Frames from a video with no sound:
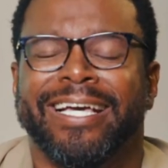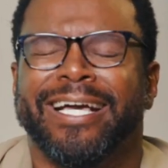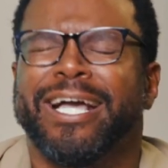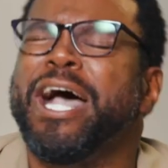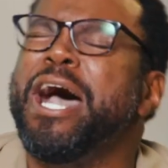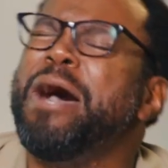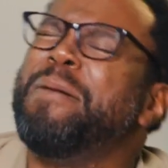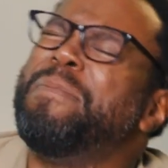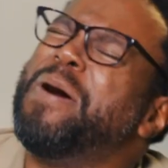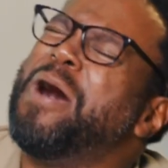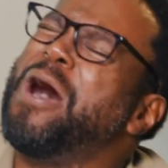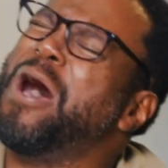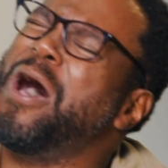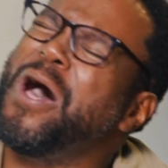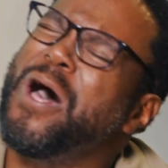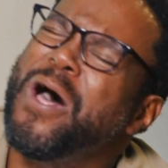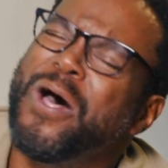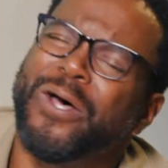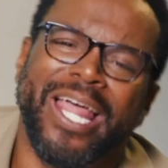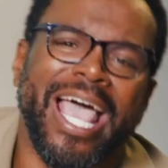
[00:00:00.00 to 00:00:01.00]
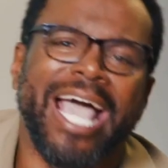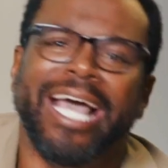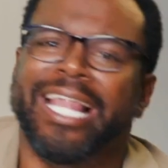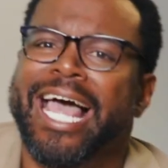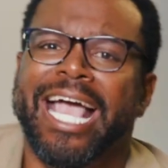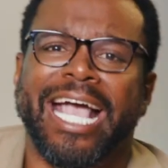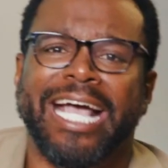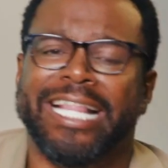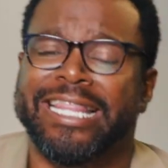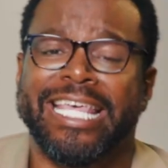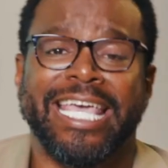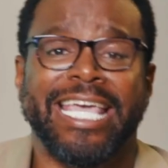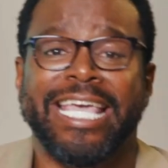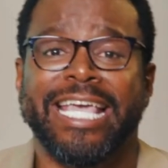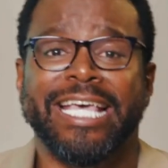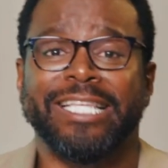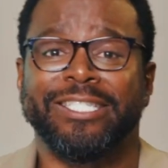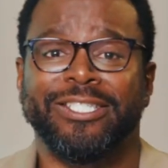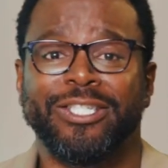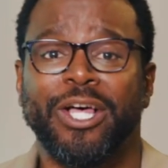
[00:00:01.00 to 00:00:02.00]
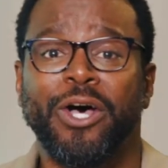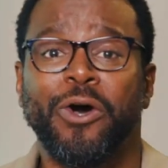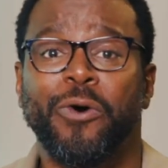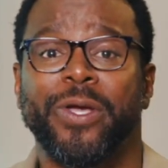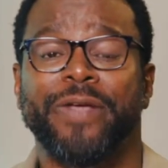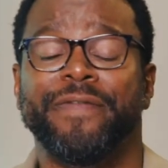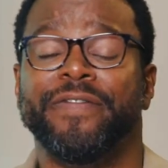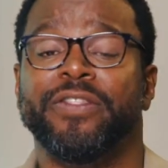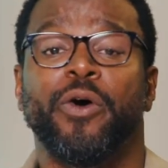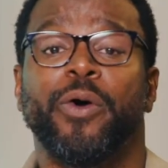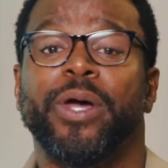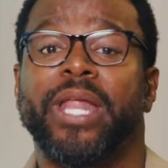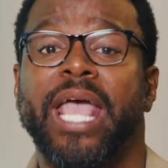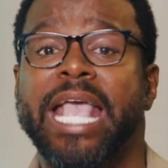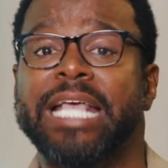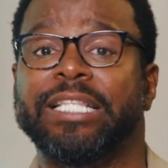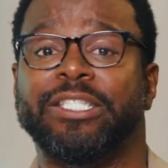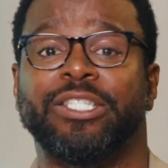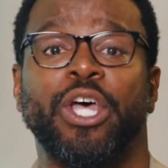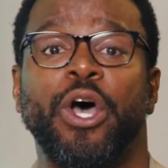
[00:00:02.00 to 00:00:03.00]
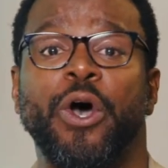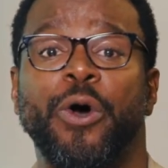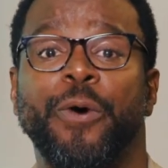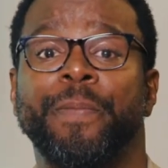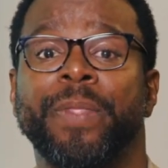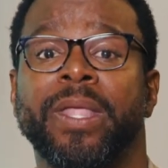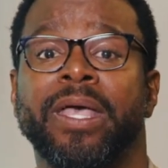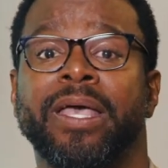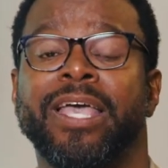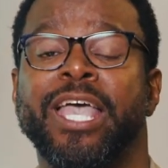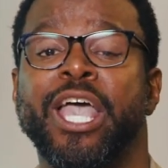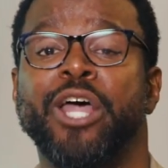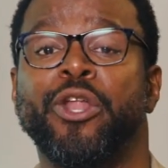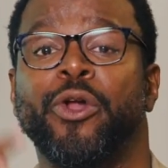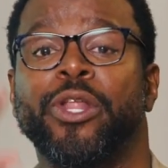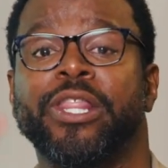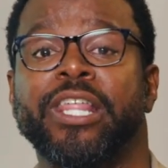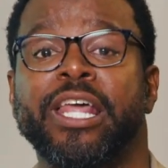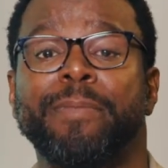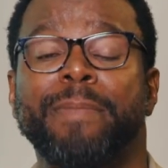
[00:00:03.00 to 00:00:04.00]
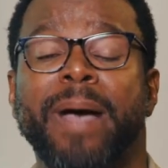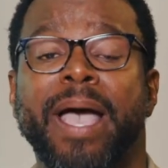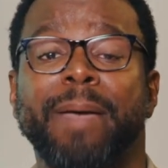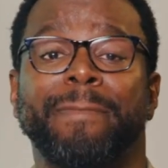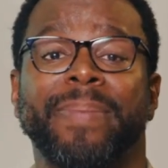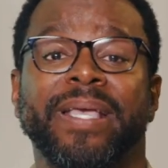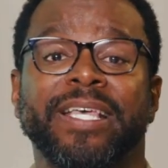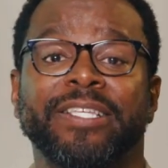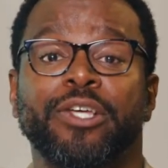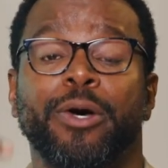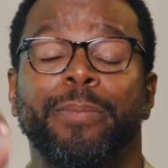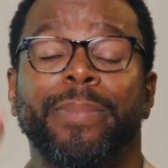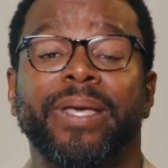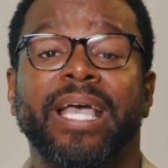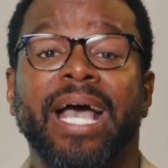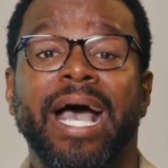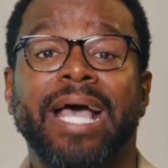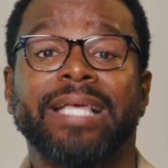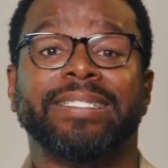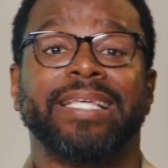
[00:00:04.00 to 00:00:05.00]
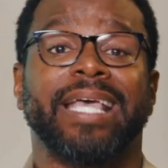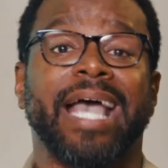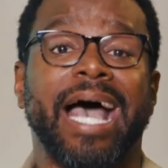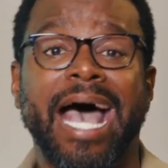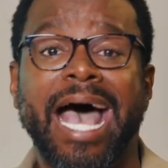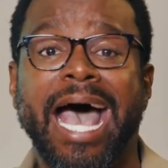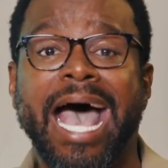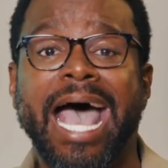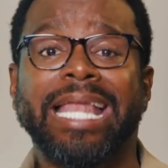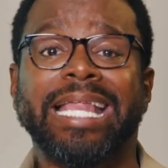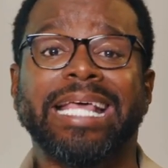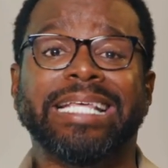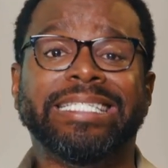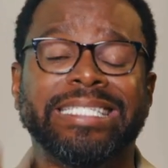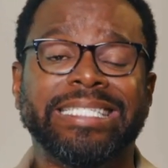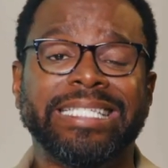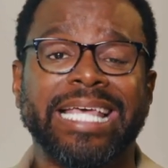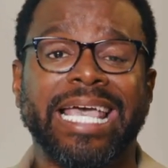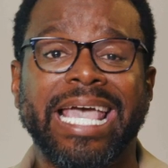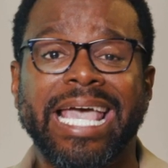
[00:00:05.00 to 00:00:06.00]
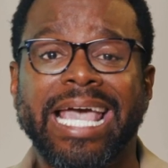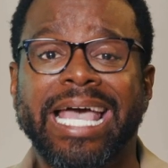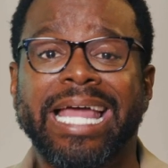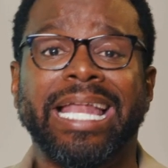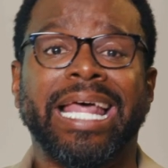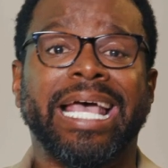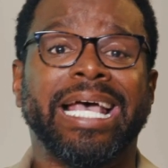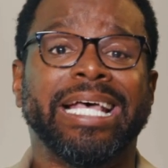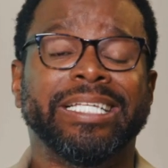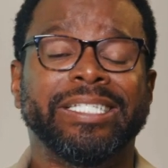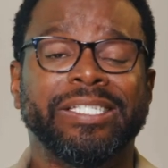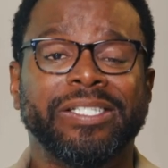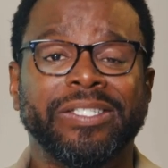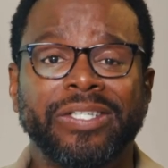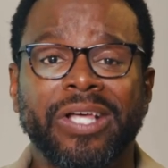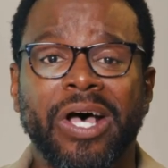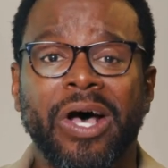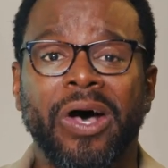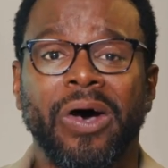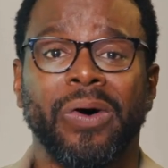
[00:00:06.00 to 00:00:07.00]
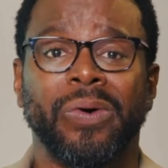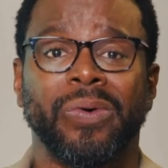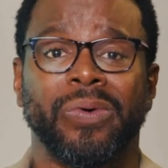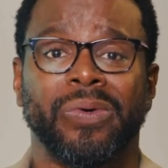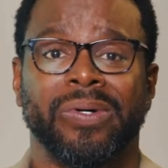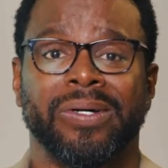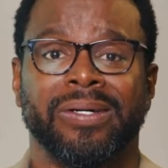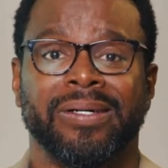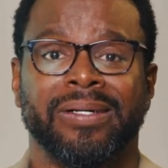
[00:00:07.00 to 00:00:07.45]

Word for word: Come on. Act like a thing is so, even though it ain't so, in order that it might be so, because God said so.